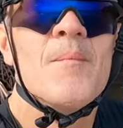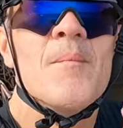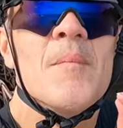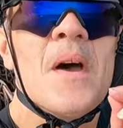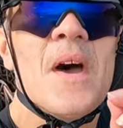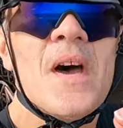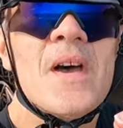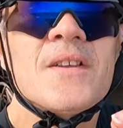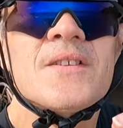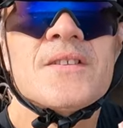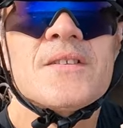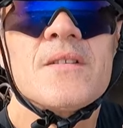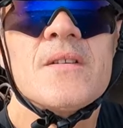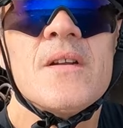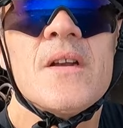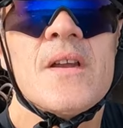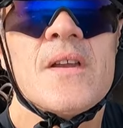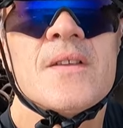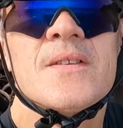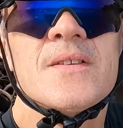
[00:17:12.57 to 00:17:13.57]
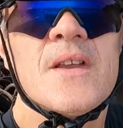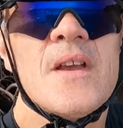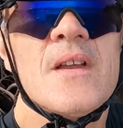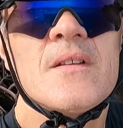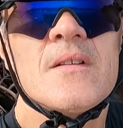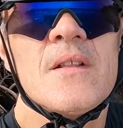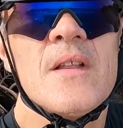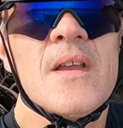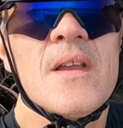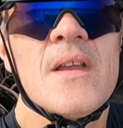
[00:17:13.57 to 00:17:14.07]
master
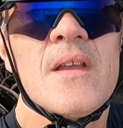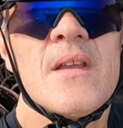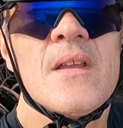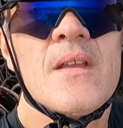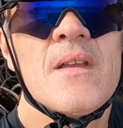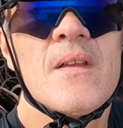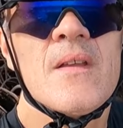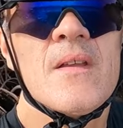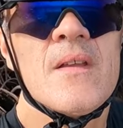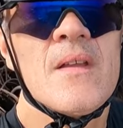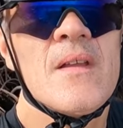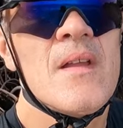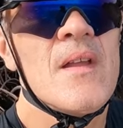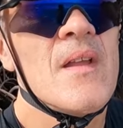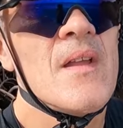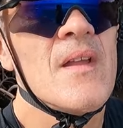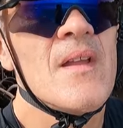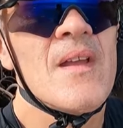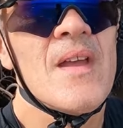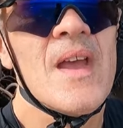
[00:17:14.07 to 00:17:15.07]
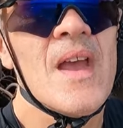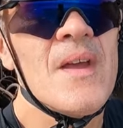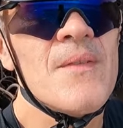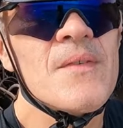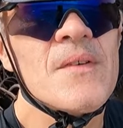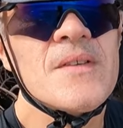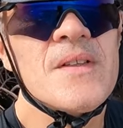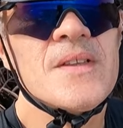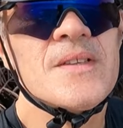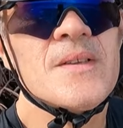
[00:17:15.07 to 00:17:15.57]
cycling.
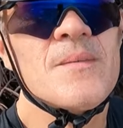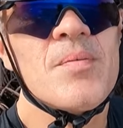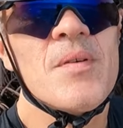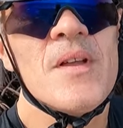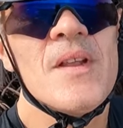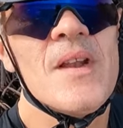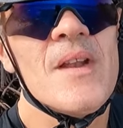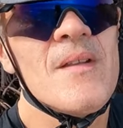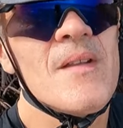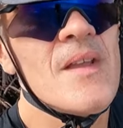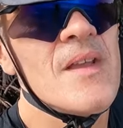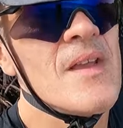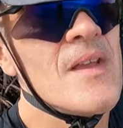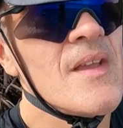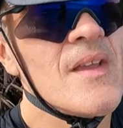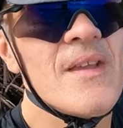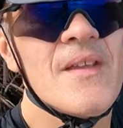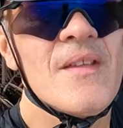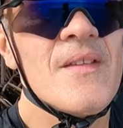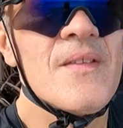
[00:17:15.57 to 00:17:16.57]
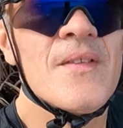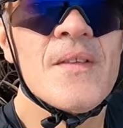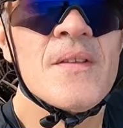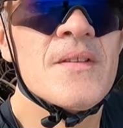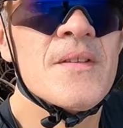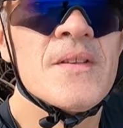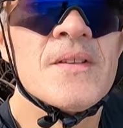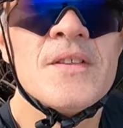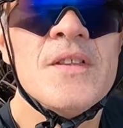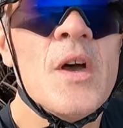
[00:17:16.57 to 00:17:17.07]
Have your discipline, and
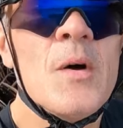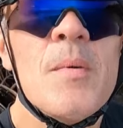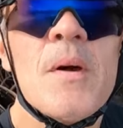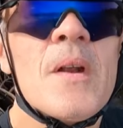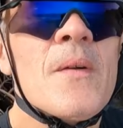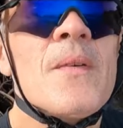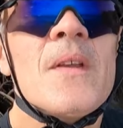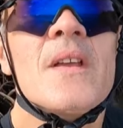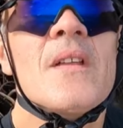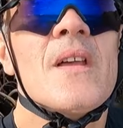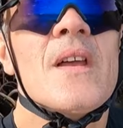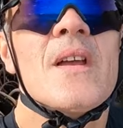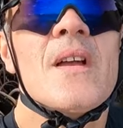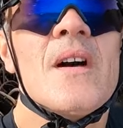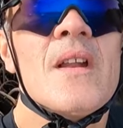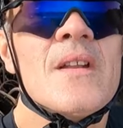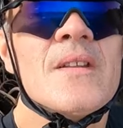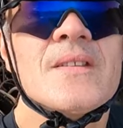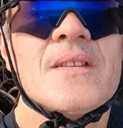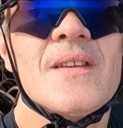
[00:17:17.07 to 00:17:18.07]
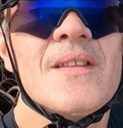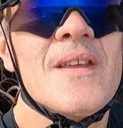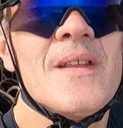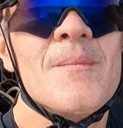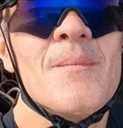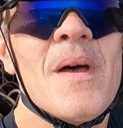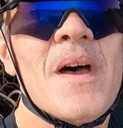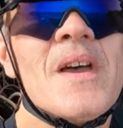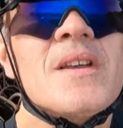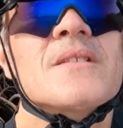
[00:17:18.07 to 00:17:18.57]
there's no better feeling, honestly,
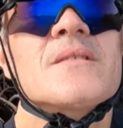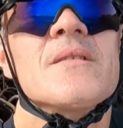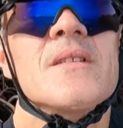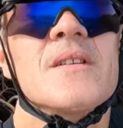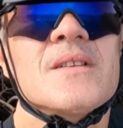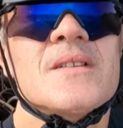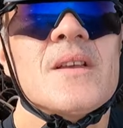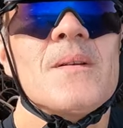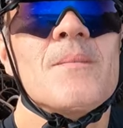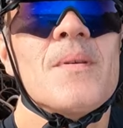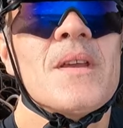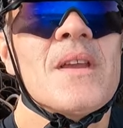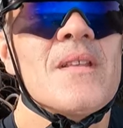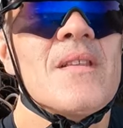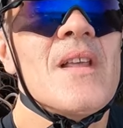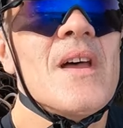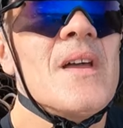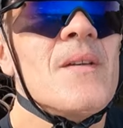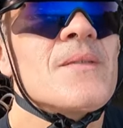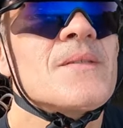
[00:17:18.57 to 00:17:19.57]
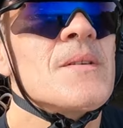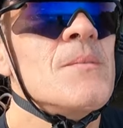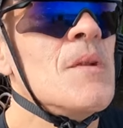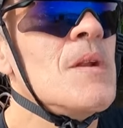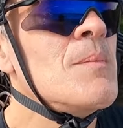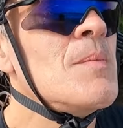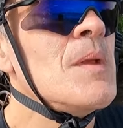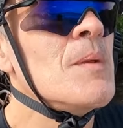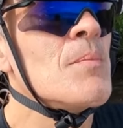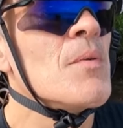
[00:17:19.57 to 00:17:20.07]
than mastering something in life. So
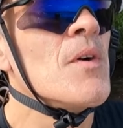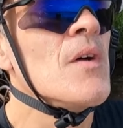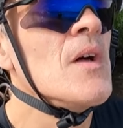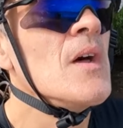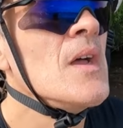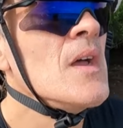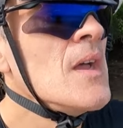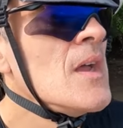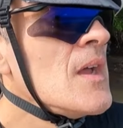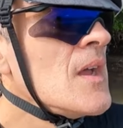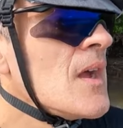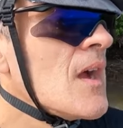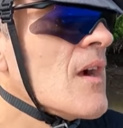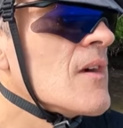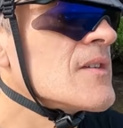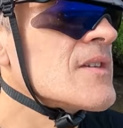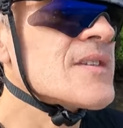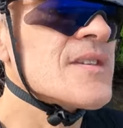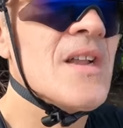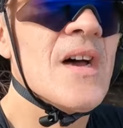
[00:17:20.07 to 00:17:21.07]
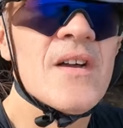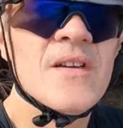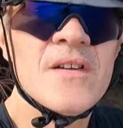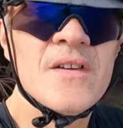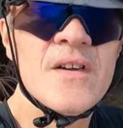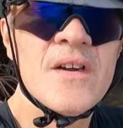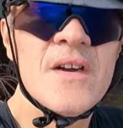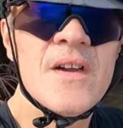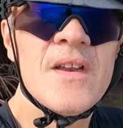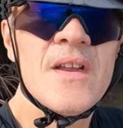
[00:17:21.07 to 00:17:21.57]
many people are just not
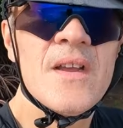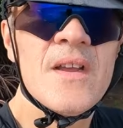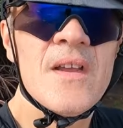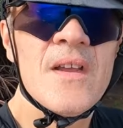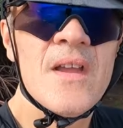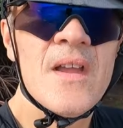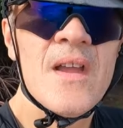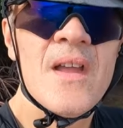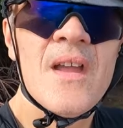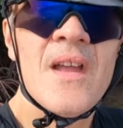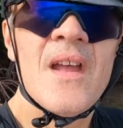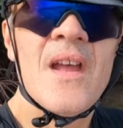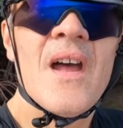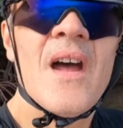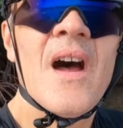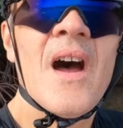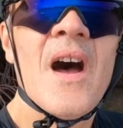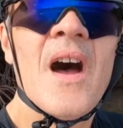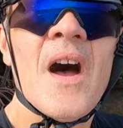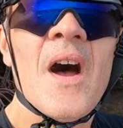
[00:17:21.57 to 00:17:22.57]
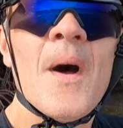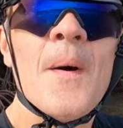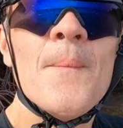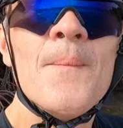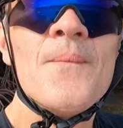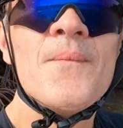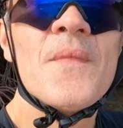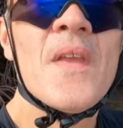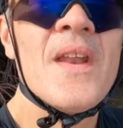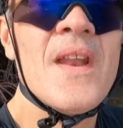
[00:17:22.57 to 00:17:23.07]
good
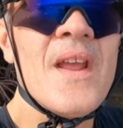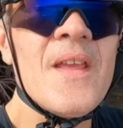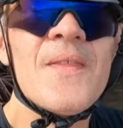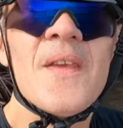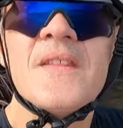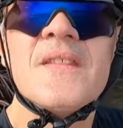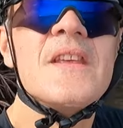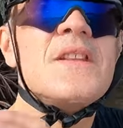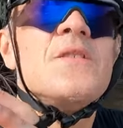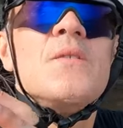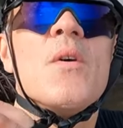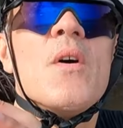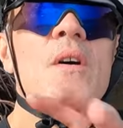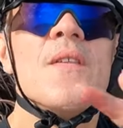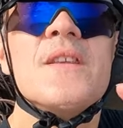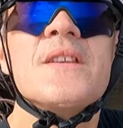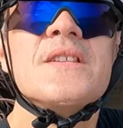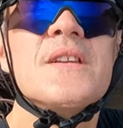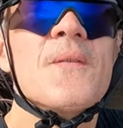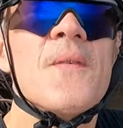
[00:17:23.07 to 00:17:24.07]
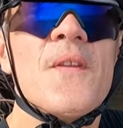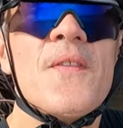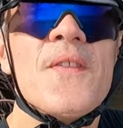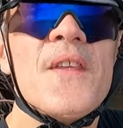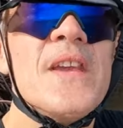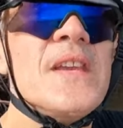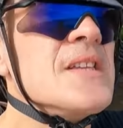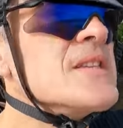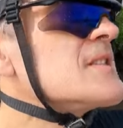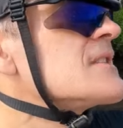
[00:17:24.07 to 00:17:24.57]
at anything. They do all these different
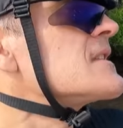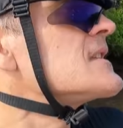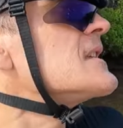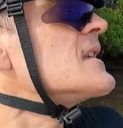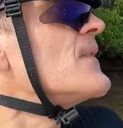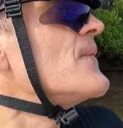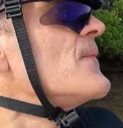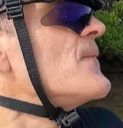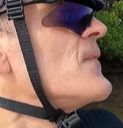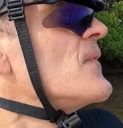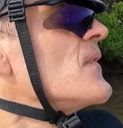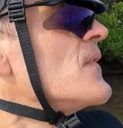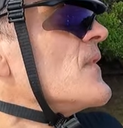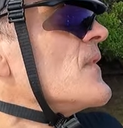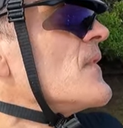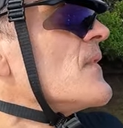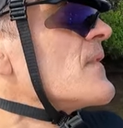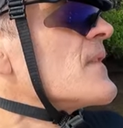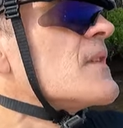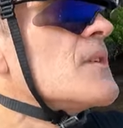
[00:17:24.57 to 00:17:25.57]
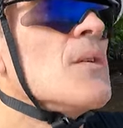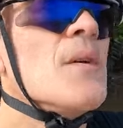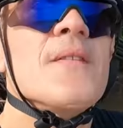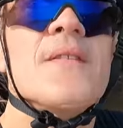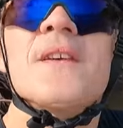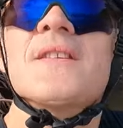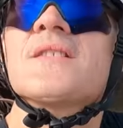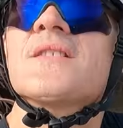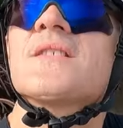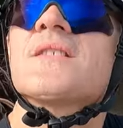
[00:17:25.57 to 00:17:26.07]
things. They're doing
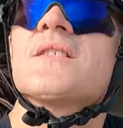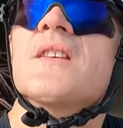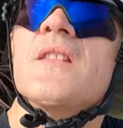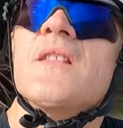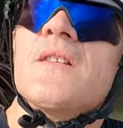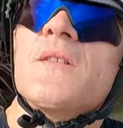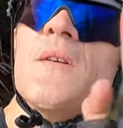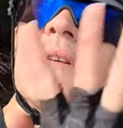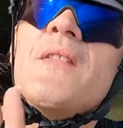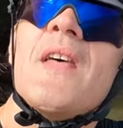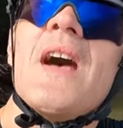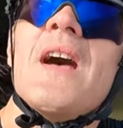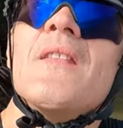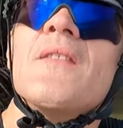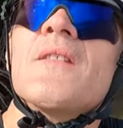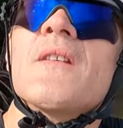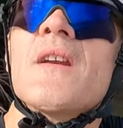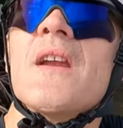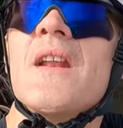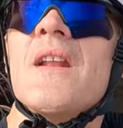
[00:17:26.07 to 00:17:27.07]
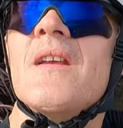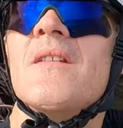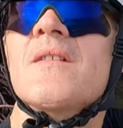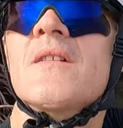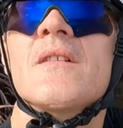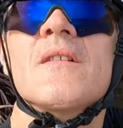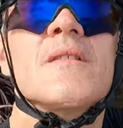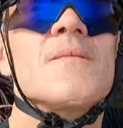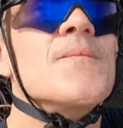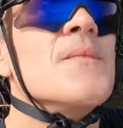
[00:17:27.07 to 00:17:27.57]
this, and they're doing that, and they're getting
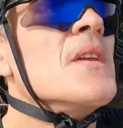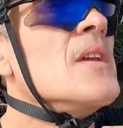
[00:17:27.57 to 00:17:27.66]
their,